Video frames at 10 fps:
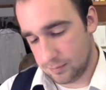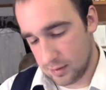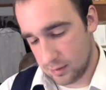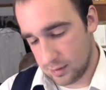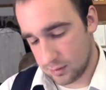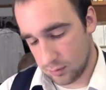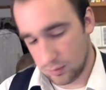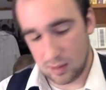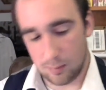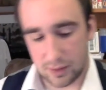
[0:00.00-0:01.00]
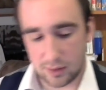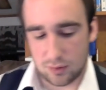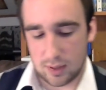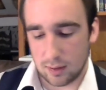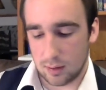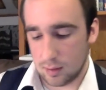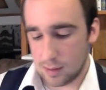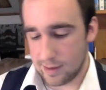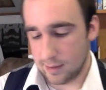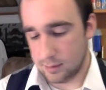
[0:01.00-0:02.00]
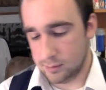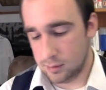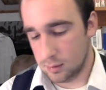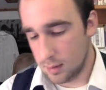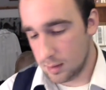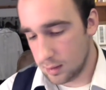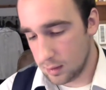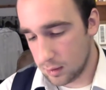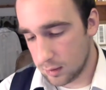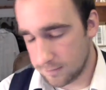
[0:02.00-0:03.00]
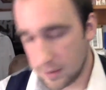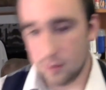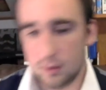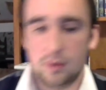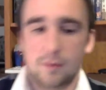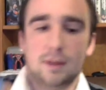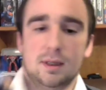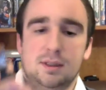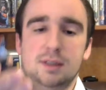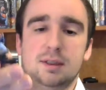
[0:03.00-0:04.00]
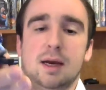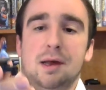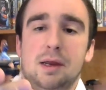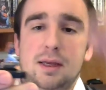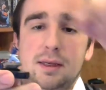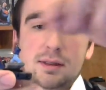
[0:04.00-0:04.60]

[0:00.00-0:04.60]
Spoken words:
is her really big trick. And her final little thing that she's got is